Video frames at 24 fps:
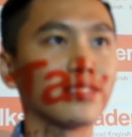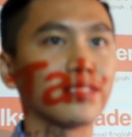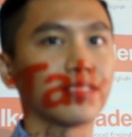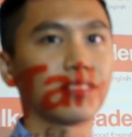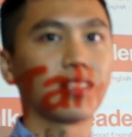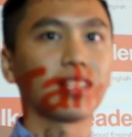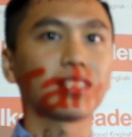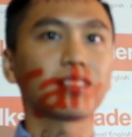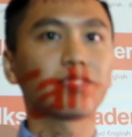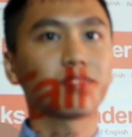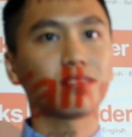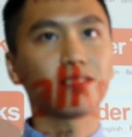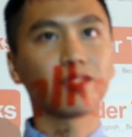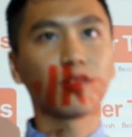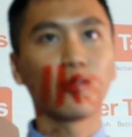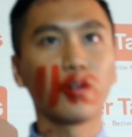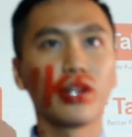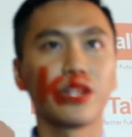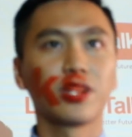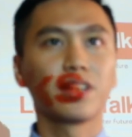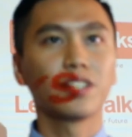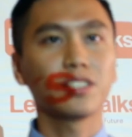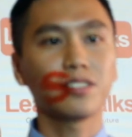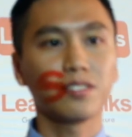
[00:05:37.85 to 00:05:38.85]
That's the
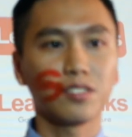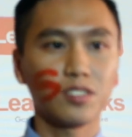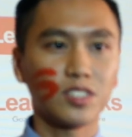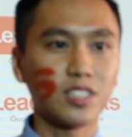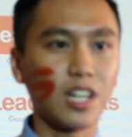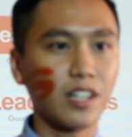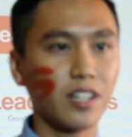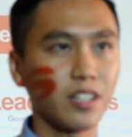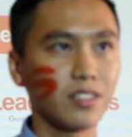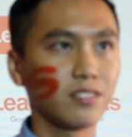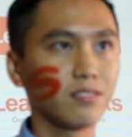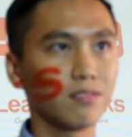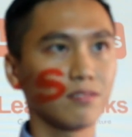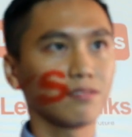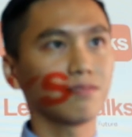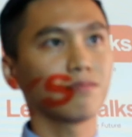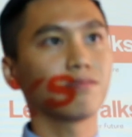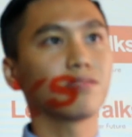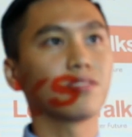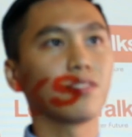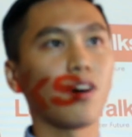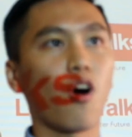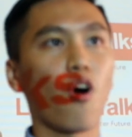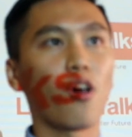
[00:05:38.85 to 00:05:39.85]
way it is, sucking
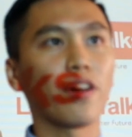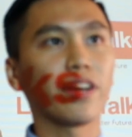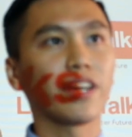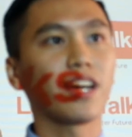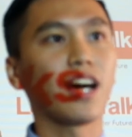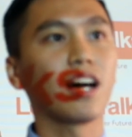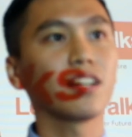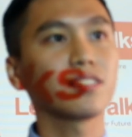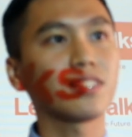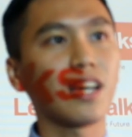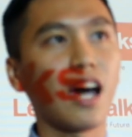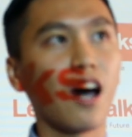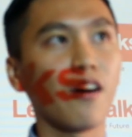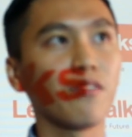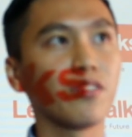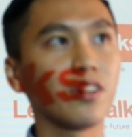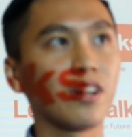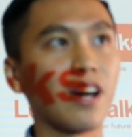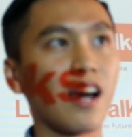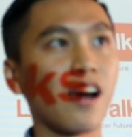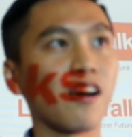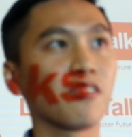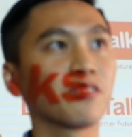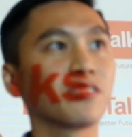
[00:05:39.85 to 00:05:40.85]
oil and gas out of the
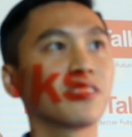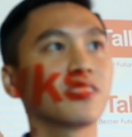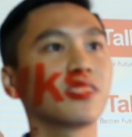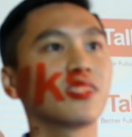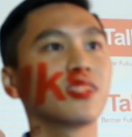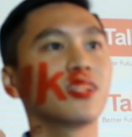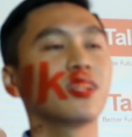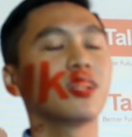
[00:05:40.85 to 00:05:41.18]
ground.